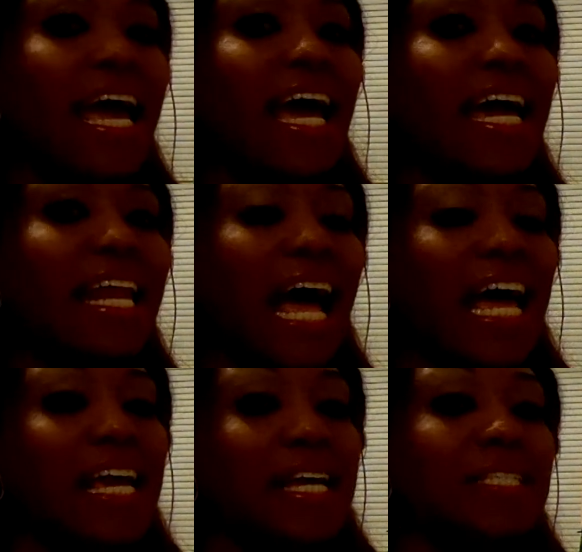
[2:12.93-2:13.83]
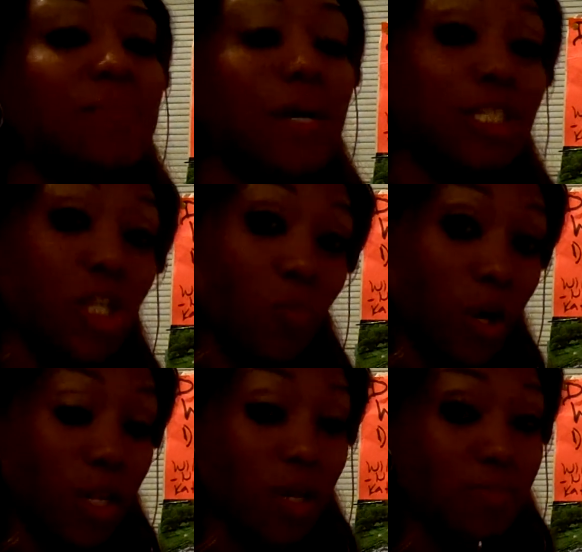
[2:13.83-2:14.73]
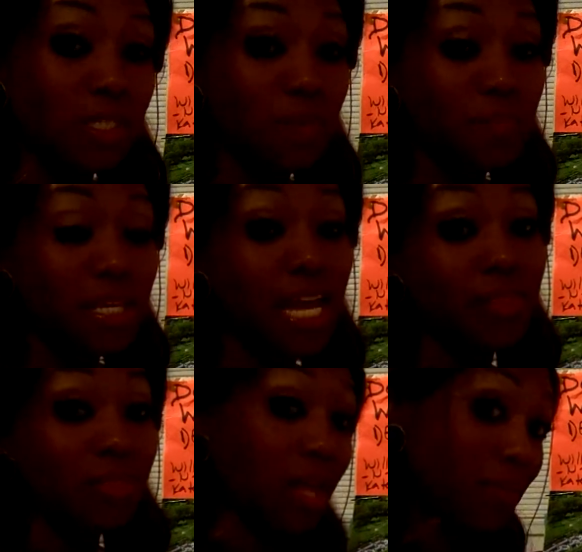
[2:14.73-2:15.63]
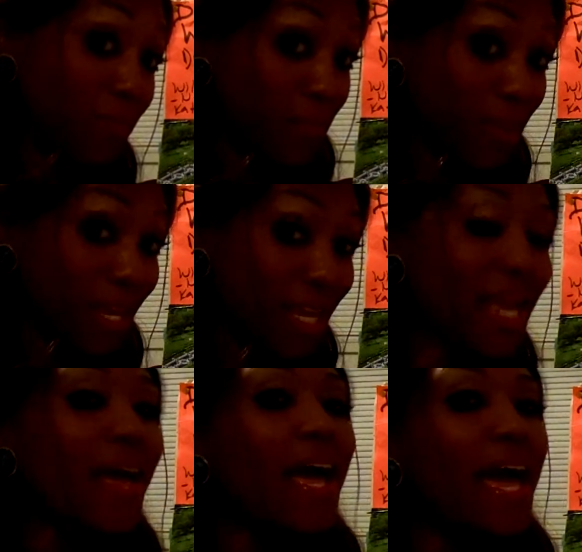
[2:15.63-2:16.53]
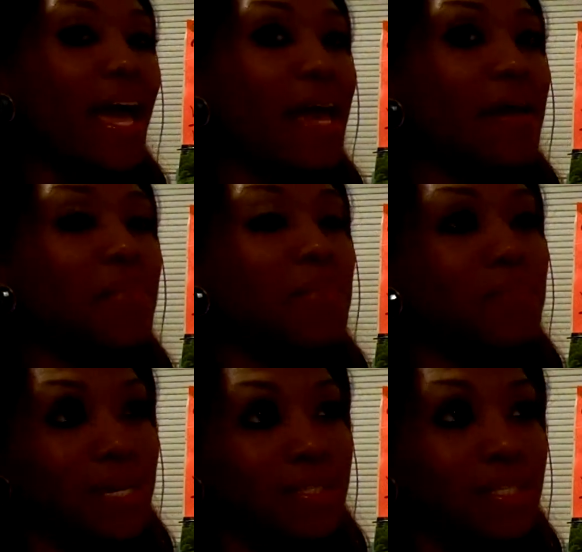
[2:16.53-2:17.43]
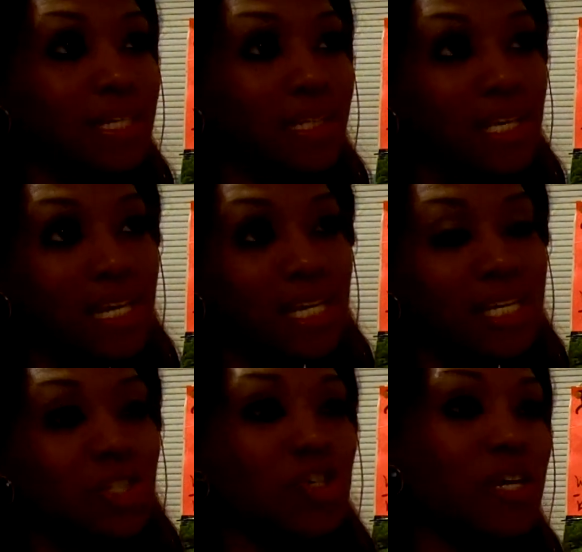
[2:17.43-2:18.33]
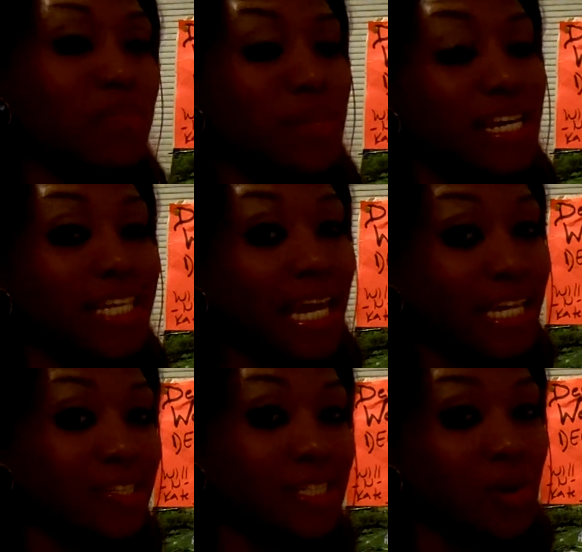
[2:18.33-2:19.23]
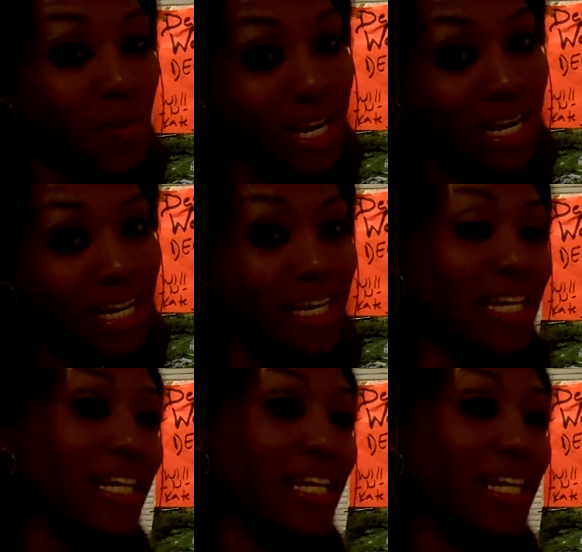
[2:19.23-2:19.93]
And I especially want him to be in love with me and basically treat me like his queen.